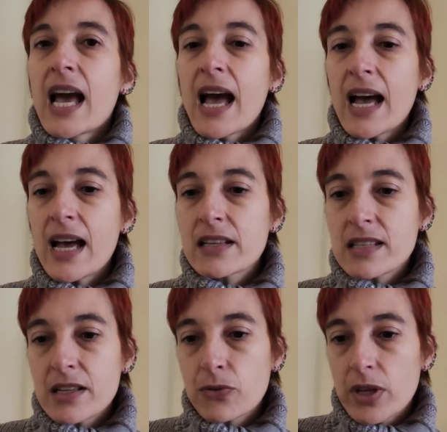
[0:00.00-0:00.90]
And
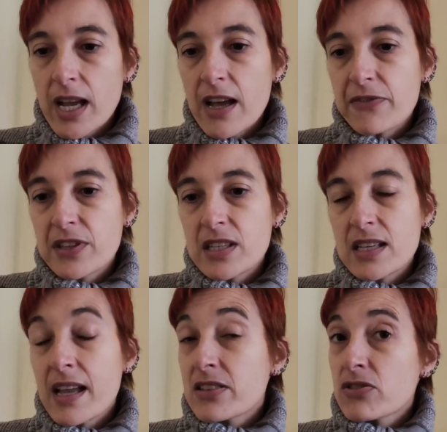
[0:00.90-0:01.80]
then we have
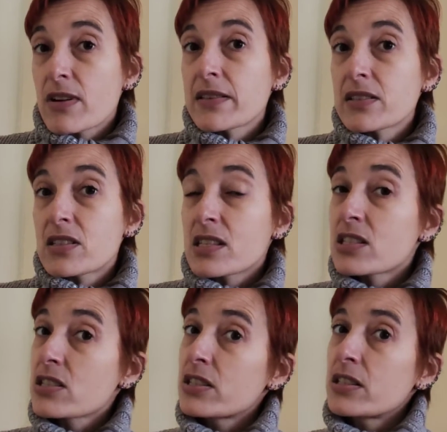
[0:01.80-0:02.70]
the uh, stranded
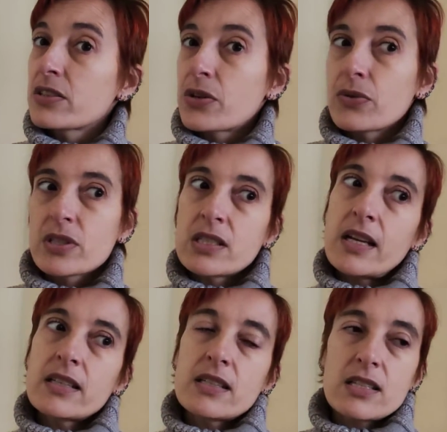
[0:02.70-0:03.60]
sister who
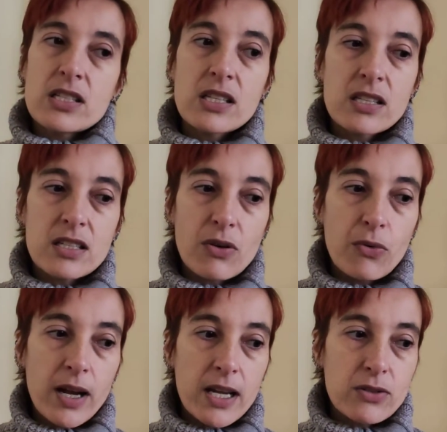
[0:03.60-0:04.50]
decided that she didn't
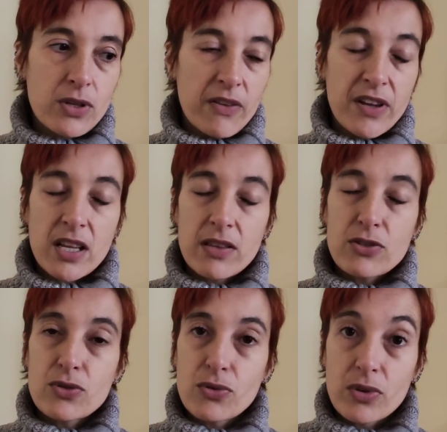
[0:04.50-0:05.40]
want to have anything
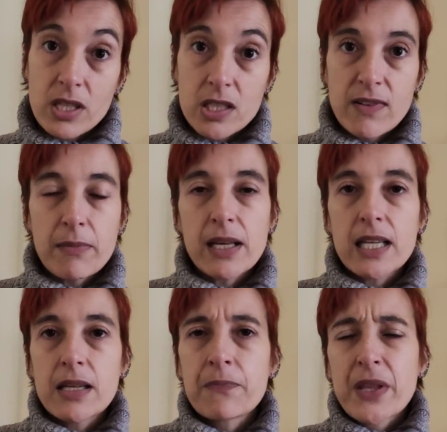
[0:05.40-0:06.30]
to do with this
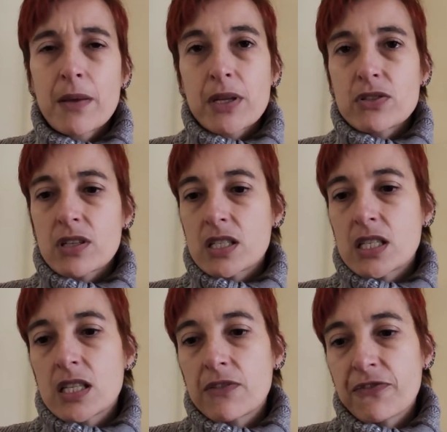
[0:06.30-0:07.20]
family because
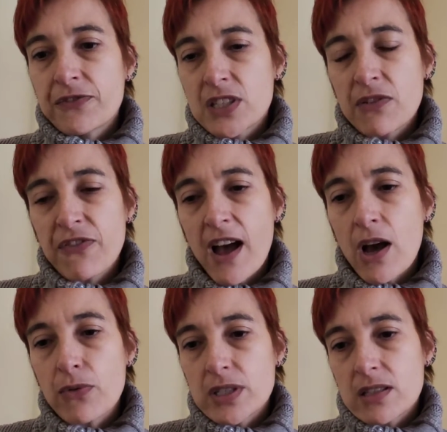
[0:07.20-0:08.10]
he, she
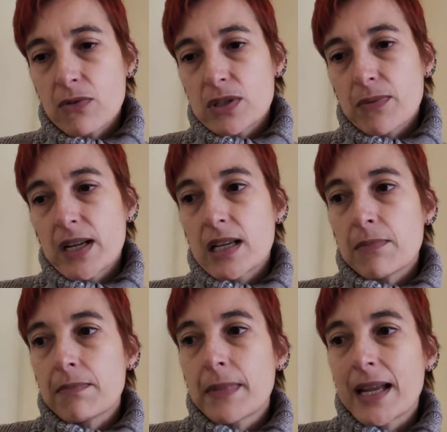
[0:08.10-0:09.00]
found that it was very
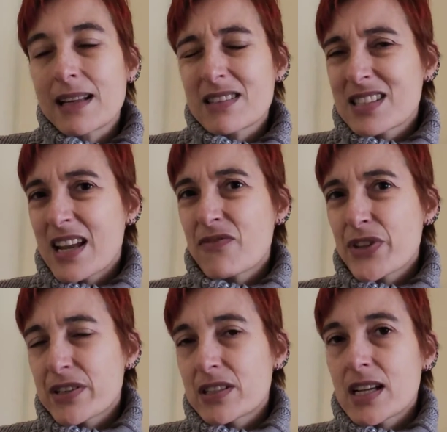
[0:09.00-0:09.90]

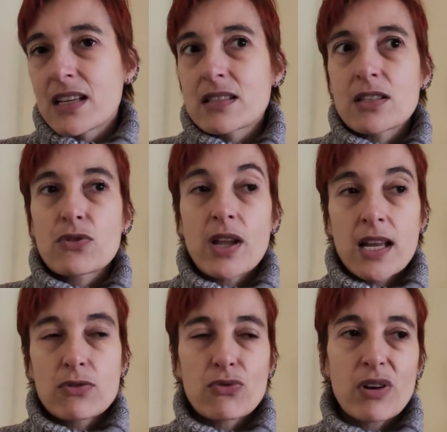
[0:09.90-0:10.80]
male-centered and that you
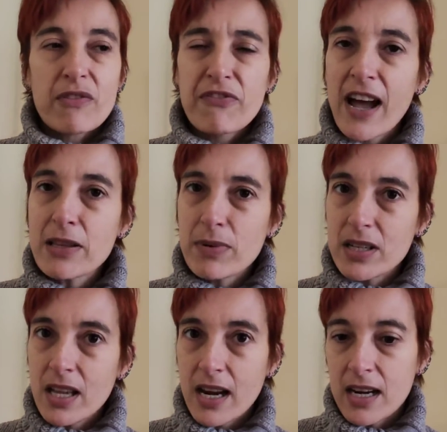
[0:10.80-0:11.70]
had to really fight
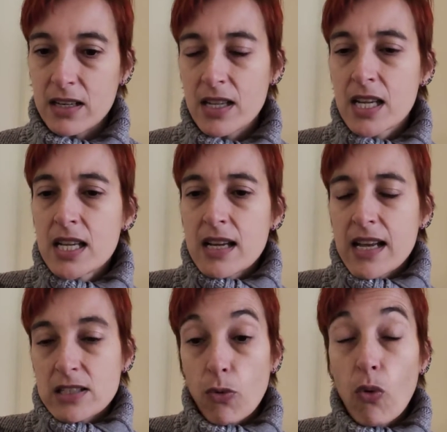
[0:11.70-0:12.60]
very hard
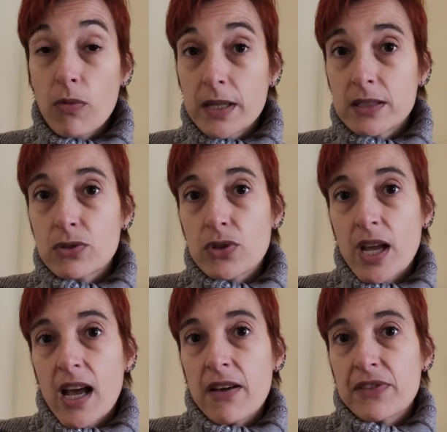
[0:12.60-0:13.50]
as a woman to
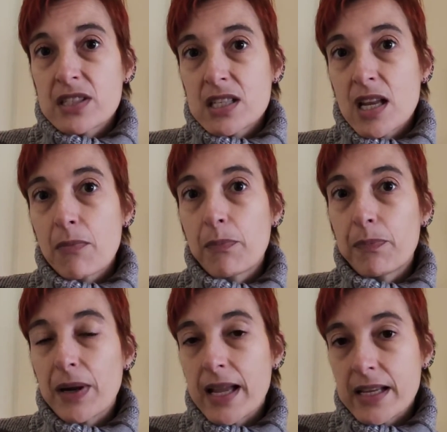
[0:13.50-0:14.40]
have the same
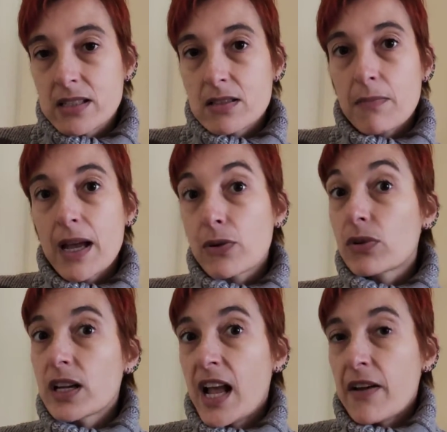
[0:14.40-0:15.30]
place that a man
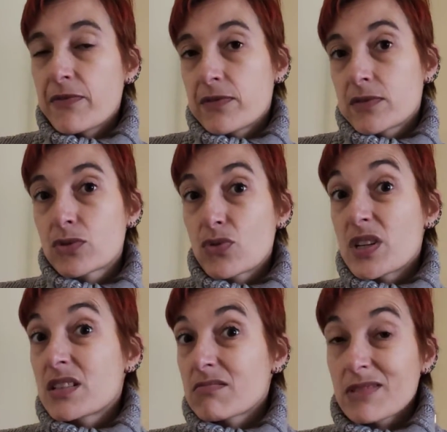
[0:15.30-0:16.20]
will have
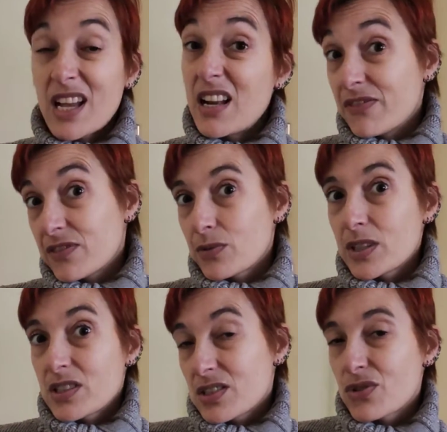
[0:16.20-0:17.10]
doing half
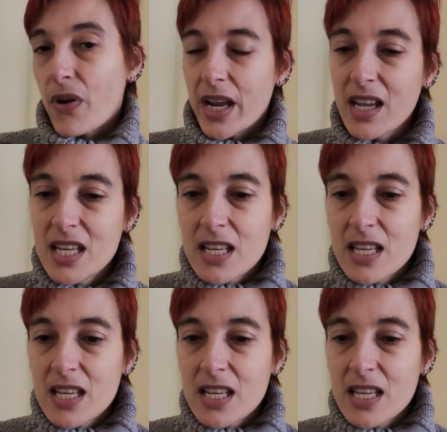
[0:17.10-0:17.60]
what she's doing.